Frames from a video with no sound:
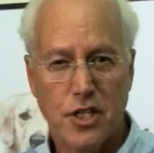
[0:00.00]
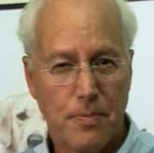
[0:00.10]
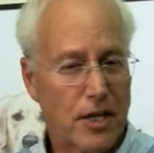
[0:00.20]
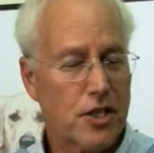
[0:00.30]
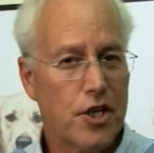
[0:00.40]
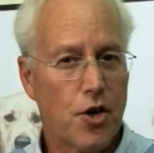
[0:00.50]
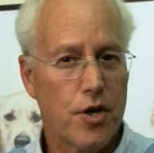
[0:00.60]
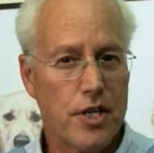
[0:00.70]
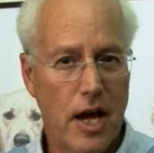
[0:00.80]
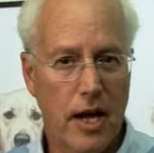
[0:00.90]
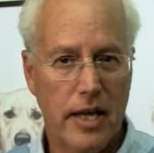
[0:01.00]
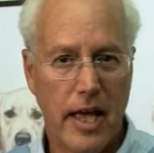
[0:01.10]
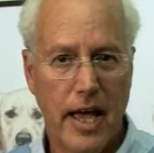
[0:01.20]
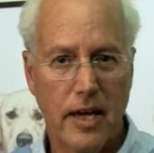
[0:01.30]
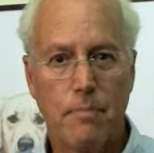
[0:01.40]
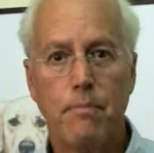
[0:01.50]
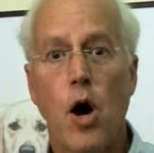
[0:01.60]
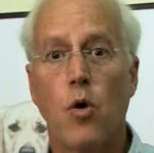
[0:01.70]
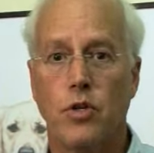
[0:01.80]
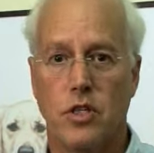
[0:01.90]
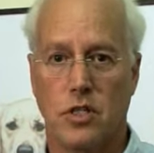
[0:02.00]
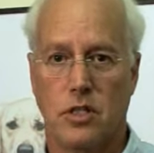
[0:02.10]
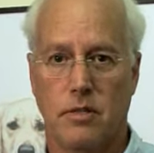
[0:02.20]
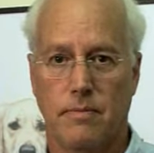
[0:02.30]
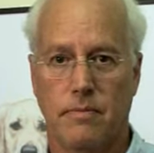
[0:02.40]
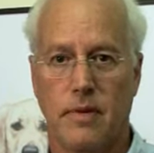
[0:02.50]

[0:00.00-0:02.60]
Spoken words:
especially your young cat, bones,